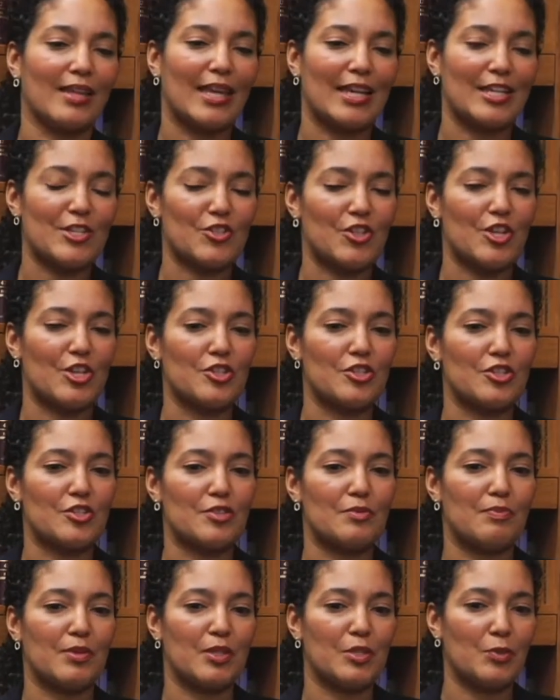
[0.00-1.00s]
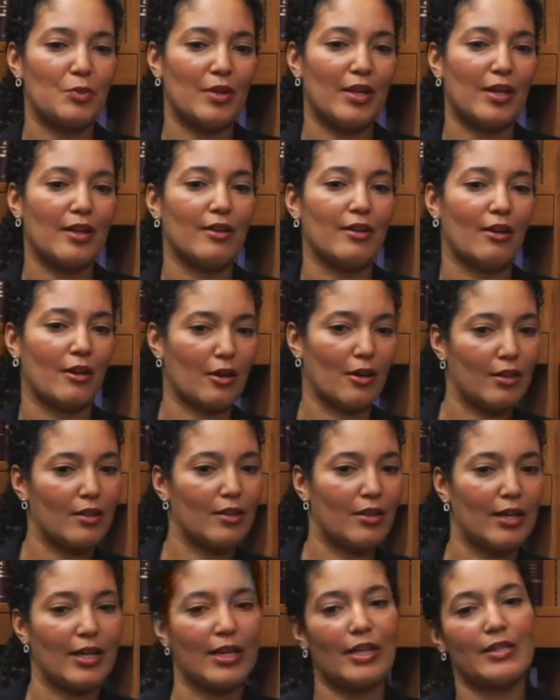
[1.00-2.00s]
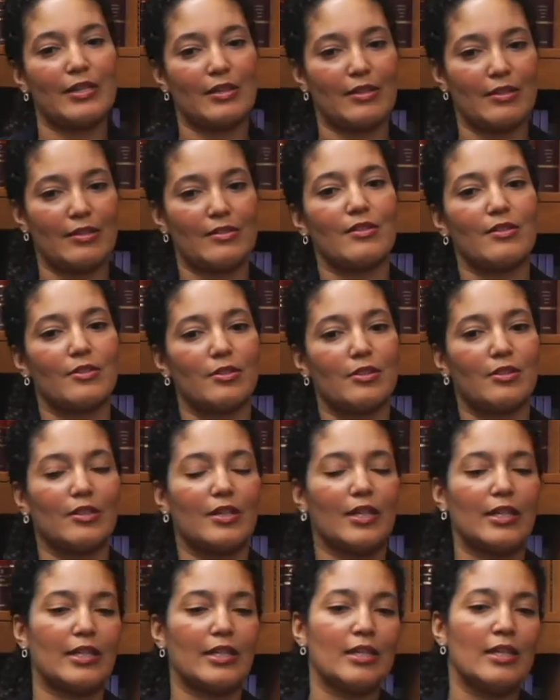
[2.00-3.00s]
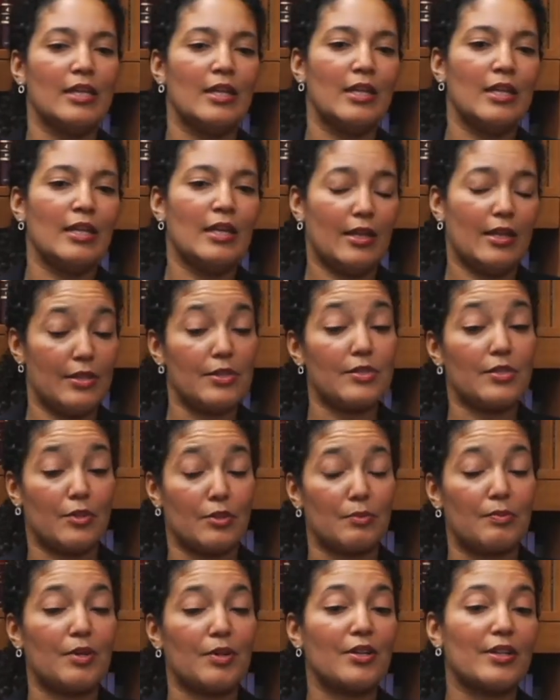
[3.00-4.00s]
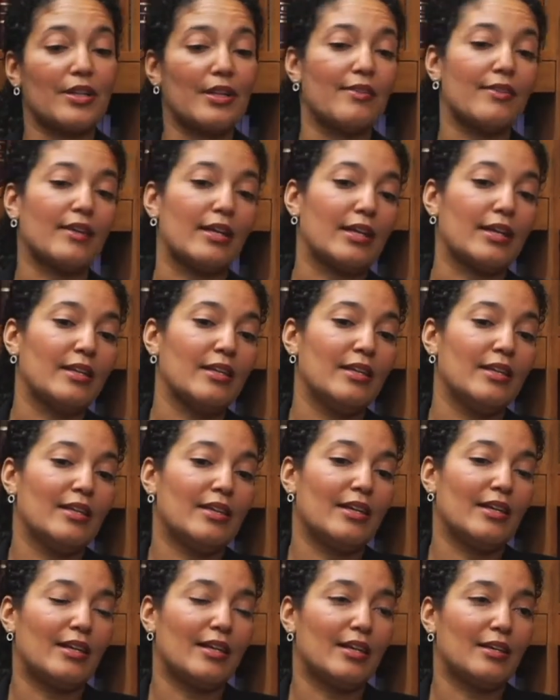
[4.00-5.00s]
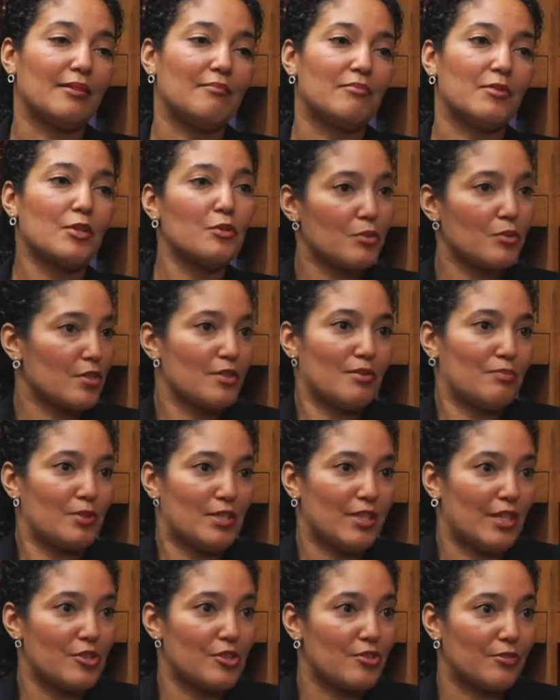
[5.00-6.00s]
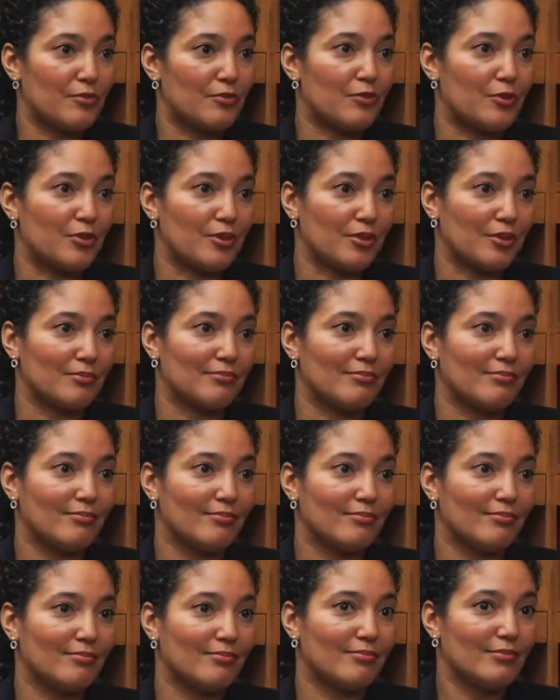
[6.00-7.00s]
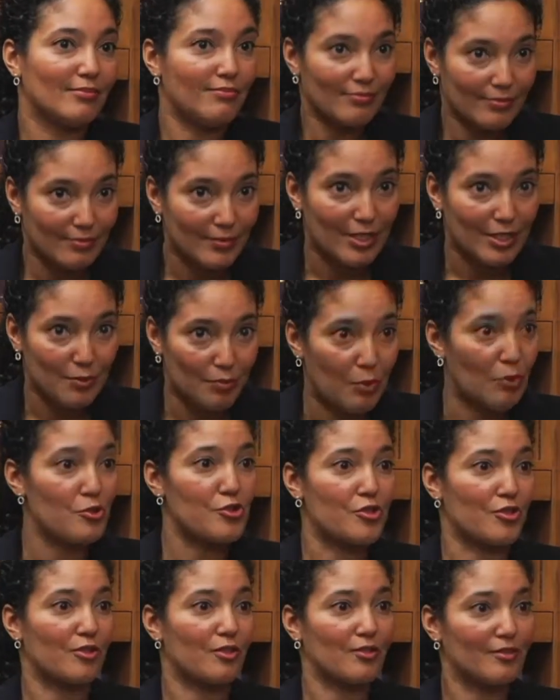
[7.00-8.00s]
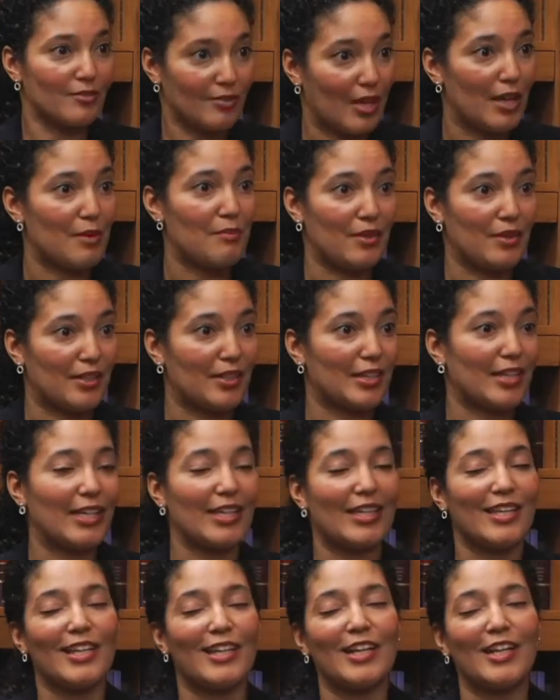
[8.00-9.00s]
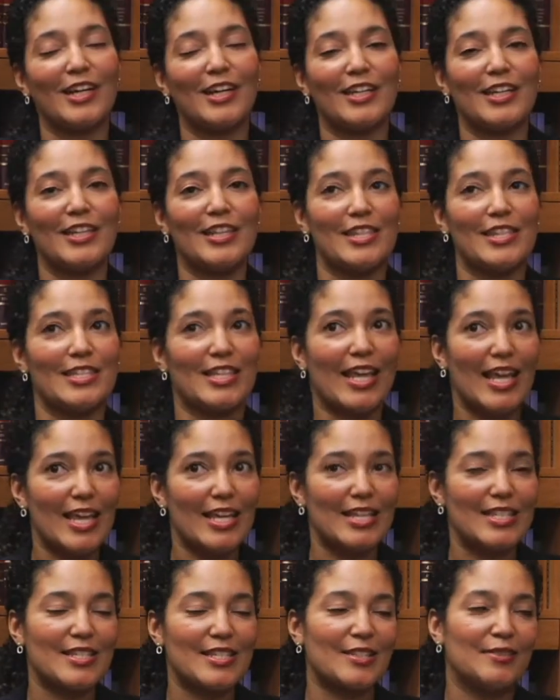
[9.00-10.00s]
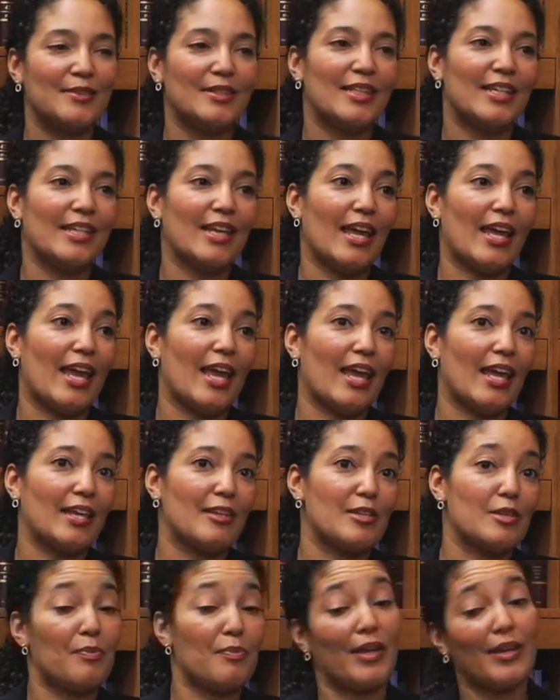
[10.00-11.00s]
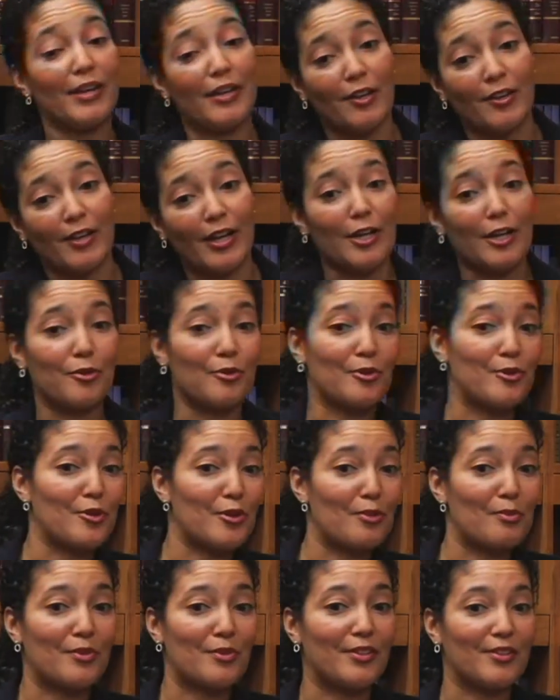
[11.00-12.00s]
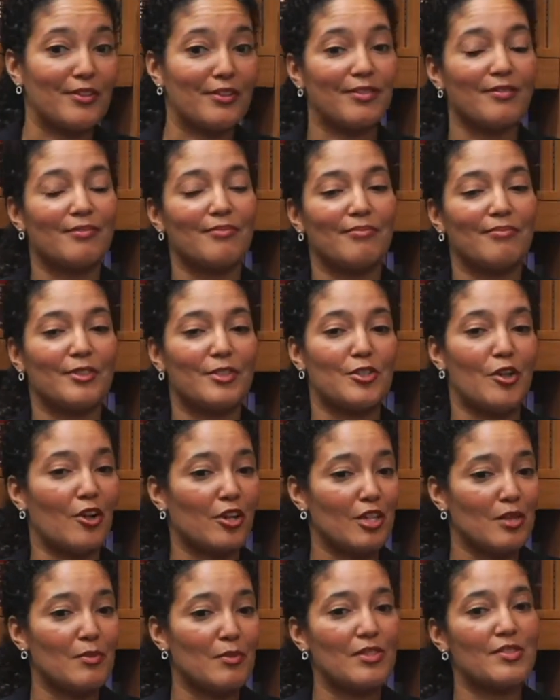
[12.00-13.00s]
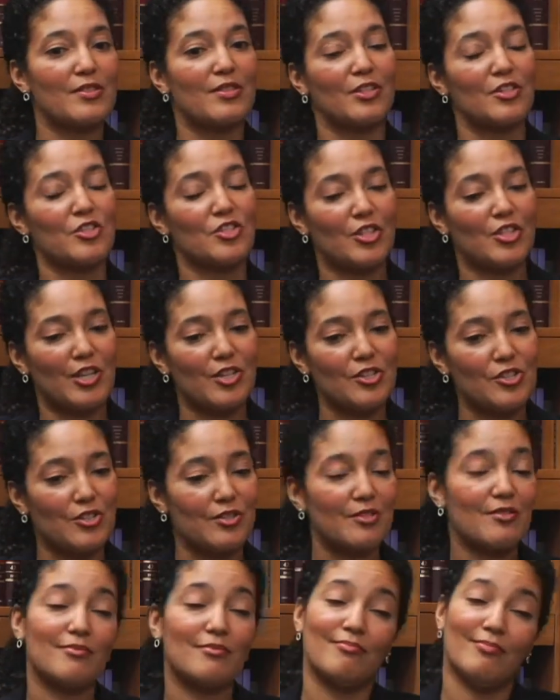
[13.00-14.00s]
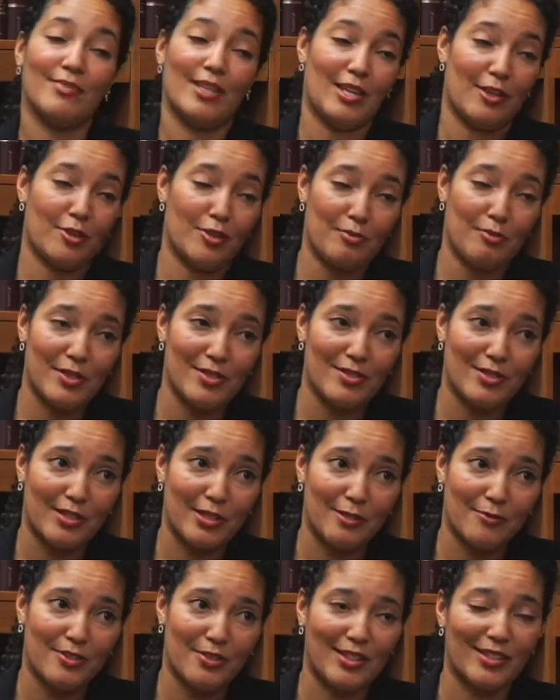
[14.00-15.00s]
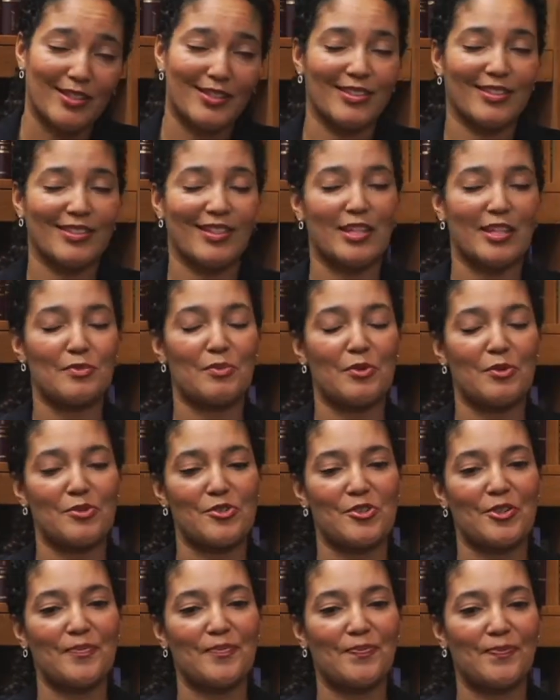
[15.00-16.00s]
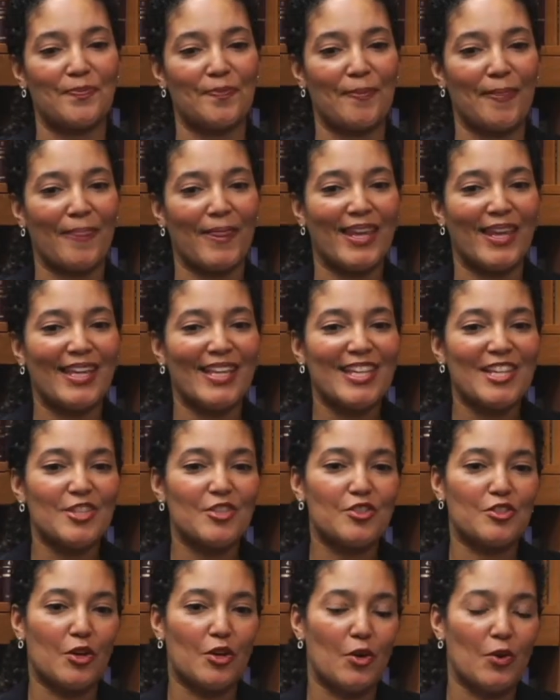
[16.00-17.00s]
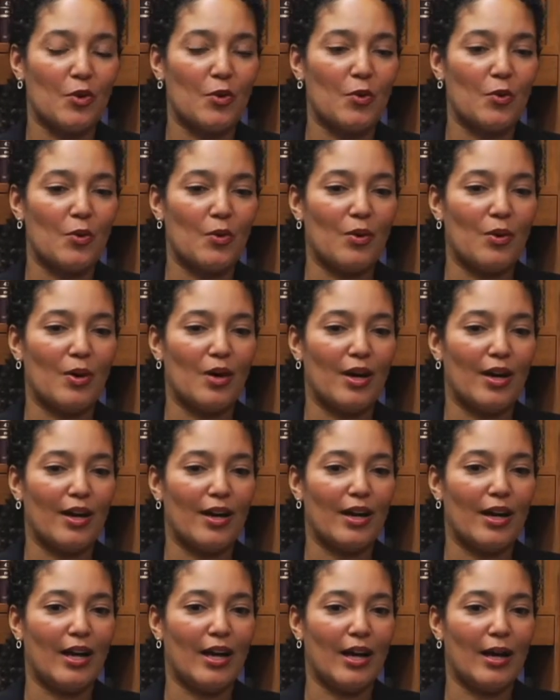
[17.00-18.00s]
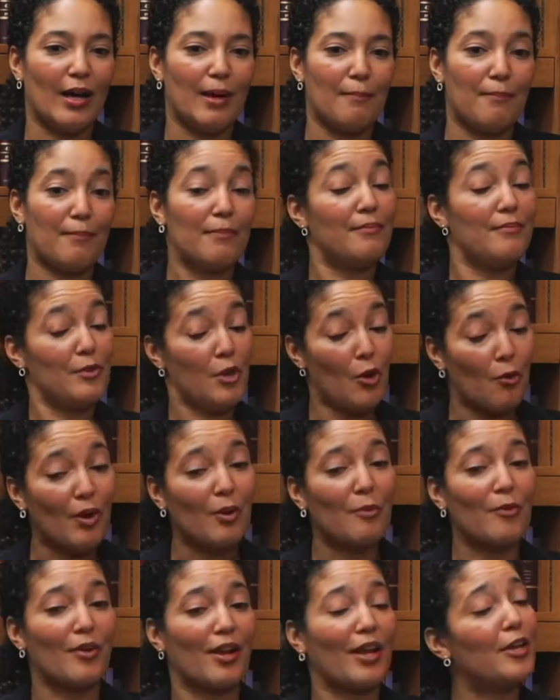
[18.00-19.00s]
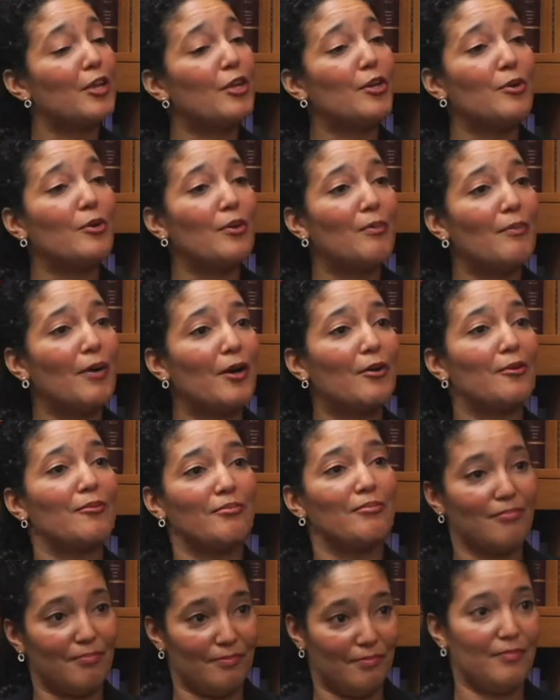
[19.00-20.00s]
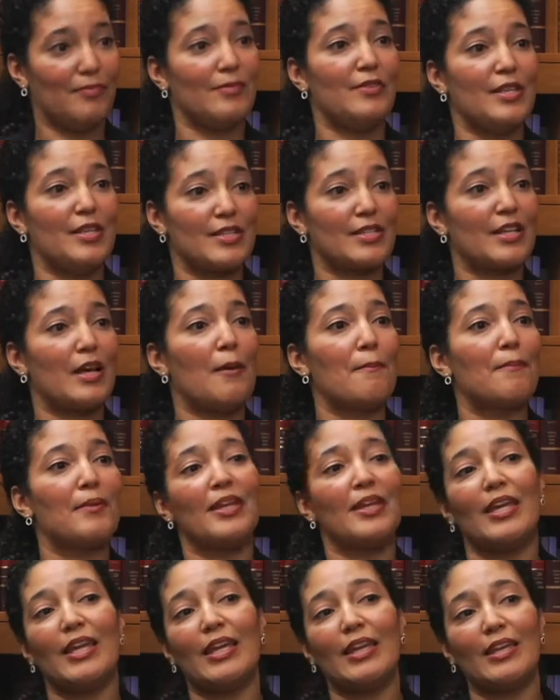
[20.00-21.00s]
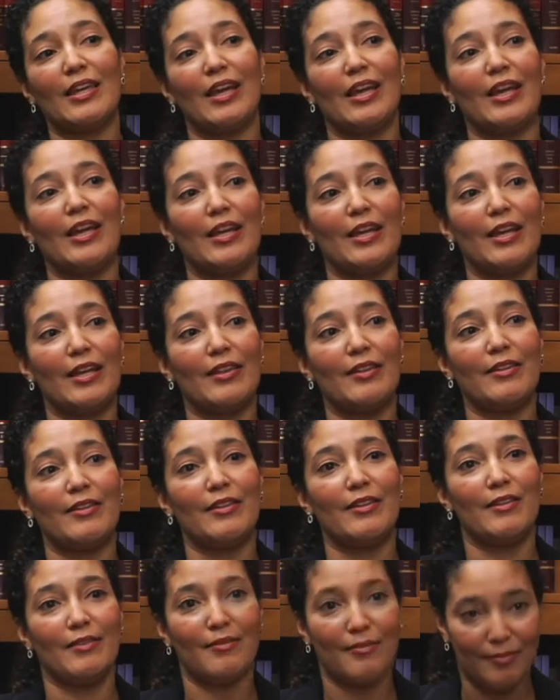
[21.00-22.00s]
exchanges between our client and this other client and this other party, that there was some potential for exposure liability in this case. And depending on how you interpreted documents and exchanges, it could be significant exposure. So knowing what I knew about this company and